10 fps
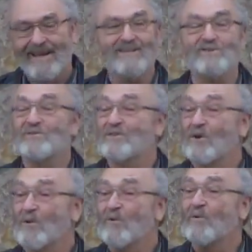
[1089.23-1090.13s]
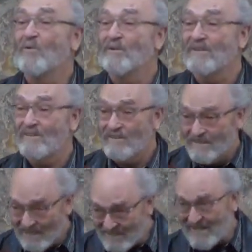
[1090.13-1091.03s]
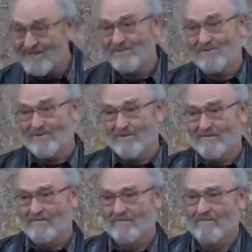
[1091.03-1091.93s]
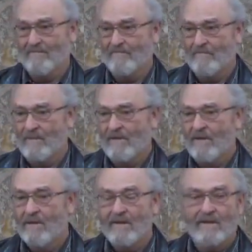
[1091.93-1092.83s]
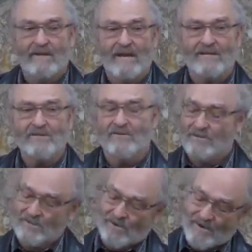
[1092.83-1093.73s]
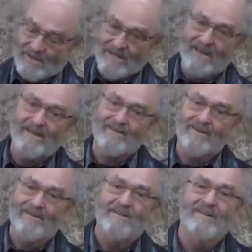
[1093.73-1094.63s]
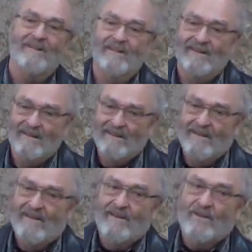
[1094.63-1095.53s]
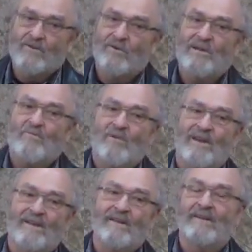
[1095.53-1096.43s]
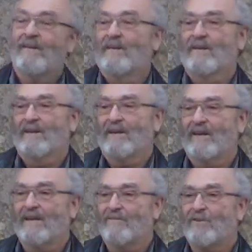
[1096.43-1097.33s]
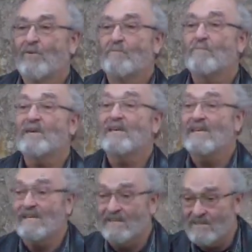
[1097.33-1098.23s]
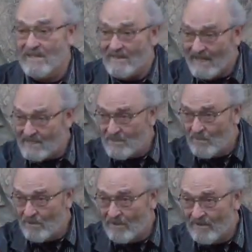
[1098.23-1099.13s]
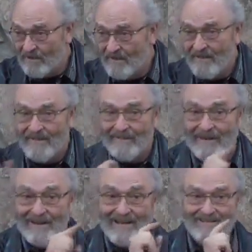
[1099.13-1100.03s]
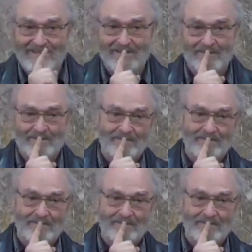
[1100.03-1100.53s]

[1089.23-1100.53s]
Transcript: And so does Esther. In the Esther story in the other, you only win if you appease, and that's the word, the gods.